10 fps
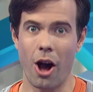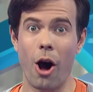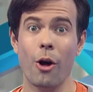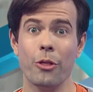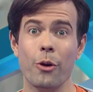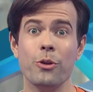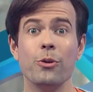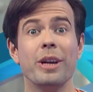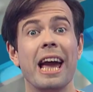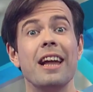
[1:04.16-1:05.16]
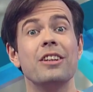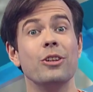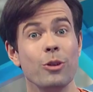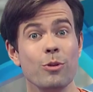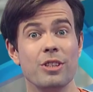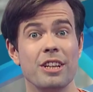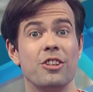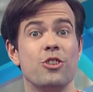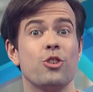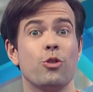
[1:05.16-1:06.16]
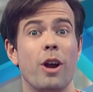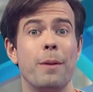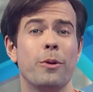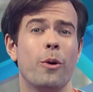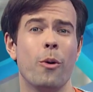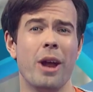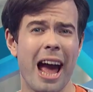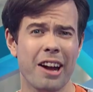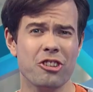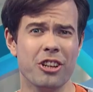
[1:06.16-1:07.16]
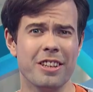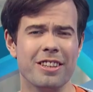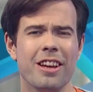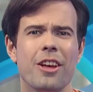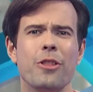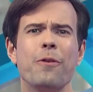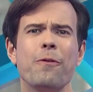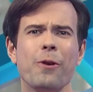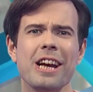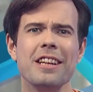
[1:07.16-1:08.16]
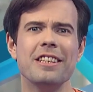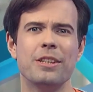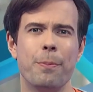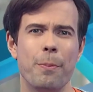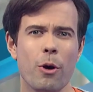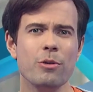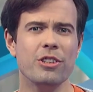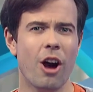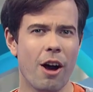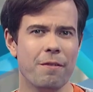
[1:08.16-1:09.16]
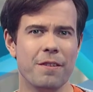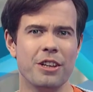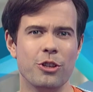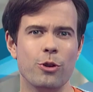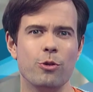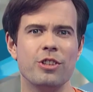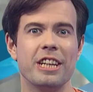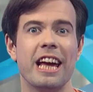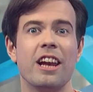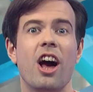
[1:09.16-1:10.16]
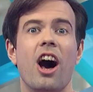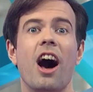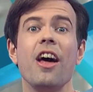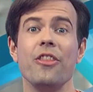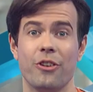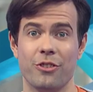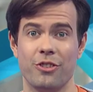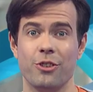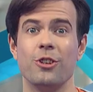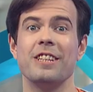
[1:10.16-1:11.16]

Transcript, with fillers: Although you can use it to describe your own actions, the phrase is most often used to get others to